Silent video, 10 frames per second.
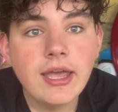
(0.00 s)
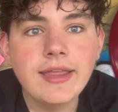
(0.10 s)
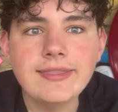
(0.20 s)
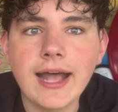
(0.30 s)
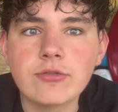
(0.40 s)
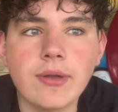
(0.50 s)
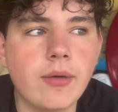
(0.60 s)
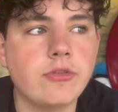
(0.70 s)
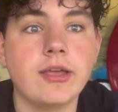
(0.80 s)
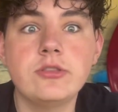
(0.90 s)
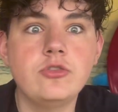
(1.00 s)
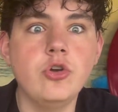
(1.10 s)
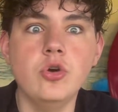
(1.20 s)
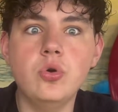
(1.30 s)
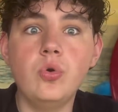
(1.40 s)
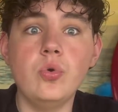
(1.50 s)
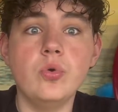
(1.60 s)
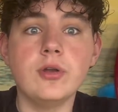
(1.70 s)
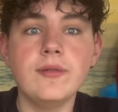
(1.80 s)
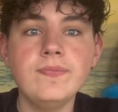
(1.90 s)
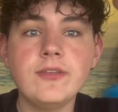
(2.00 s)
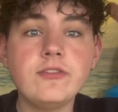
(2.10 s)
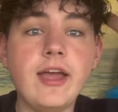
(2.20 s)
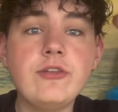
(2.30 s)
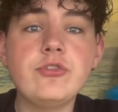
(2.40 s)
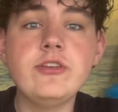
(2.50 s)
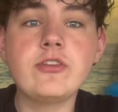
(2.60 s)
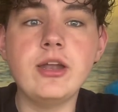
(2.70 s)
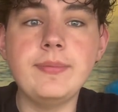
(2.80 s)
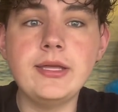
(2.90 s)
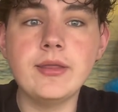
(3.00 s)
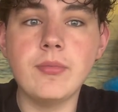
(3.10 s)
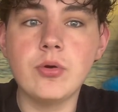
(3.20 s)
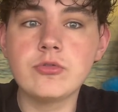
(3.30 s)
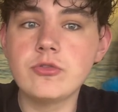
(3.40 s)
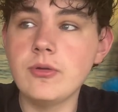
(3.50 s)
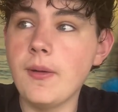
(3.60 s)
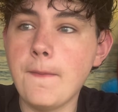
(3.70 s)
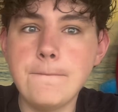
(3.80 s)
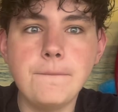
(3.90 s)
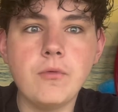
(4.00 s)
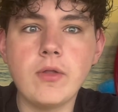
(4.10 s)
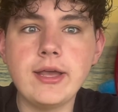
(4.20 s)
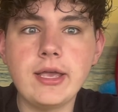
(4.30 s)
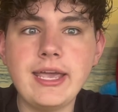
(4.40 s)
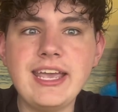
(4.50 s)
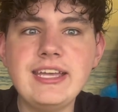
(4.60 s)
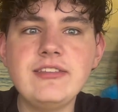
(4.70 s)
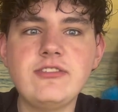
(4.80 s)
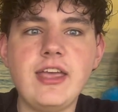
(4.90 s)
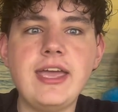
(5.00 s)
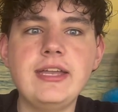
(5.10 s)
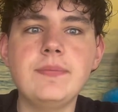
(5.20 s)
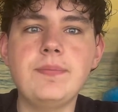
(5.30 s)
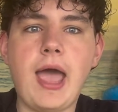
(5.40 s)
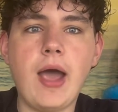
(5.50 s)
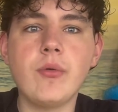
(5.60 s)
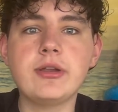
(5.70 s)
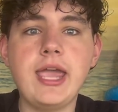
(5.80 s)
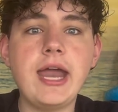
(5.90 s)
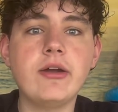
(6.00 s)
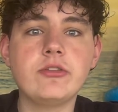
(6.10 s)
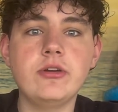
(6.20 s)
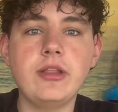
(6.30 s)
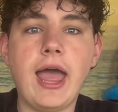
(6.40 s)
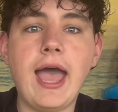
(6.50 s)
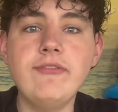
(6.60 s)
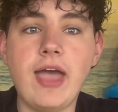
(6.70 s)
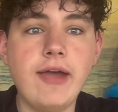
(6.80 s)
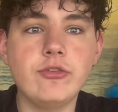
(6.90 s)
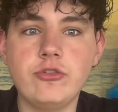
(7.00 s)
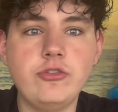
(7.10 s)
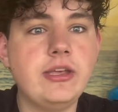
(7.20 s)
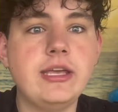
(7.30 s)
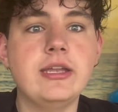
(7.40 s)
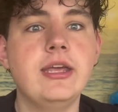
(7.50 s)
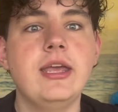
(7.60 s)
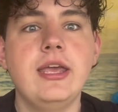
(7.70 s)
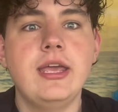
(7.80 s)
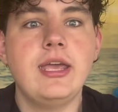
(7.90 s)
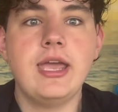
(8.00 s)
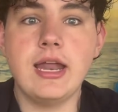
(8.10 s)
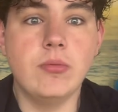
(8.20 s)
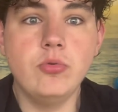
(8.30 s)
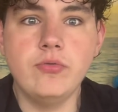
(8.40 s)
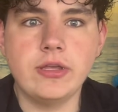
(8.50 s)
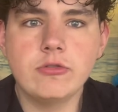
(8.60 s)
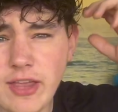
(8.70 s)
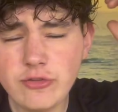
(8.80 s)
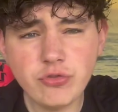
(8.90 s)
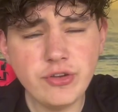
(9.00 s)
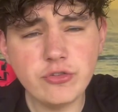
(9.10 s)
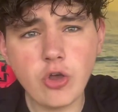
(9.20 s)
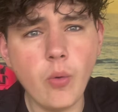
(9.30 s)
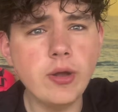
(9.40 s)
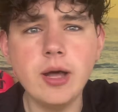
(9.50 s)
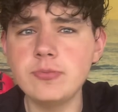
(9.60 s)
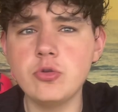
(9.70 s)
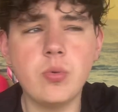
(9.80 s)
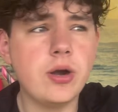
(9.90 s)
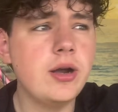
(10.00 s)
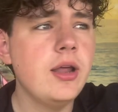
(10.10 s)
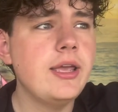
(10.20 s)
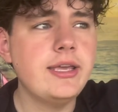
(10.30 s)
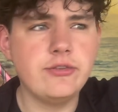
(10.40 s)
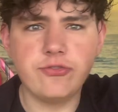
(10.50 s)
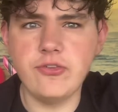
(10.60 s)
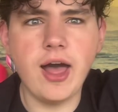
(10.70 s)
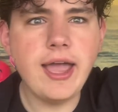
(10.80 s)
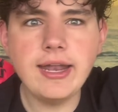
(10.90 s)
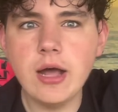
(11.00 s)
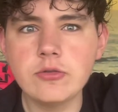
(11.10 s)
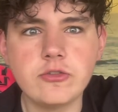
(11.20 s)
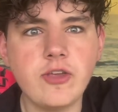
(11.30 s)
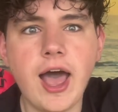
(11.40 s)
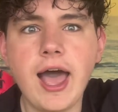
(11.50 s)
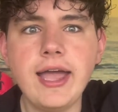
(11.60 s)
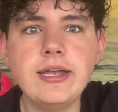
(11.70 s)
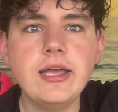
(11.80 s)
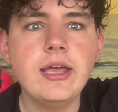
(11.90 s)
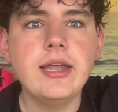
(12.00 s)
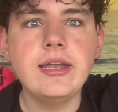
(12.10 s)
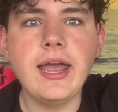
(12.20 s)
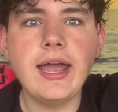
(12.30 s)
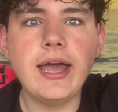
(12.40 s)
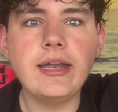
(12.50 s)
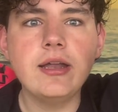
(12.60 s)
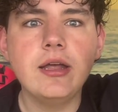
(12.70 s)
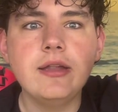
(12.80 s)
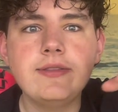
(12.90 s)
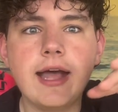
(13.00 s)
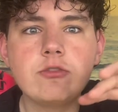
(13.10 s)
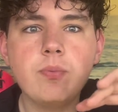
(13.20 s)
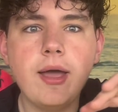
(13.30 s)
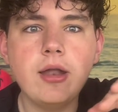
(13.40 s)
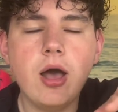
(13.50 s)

That's when I was like, dude, Sentry's gonna be the most, like, insane powered character that I've ever seen in a movie. Sentry's going up to her, he's flying outside, and that's when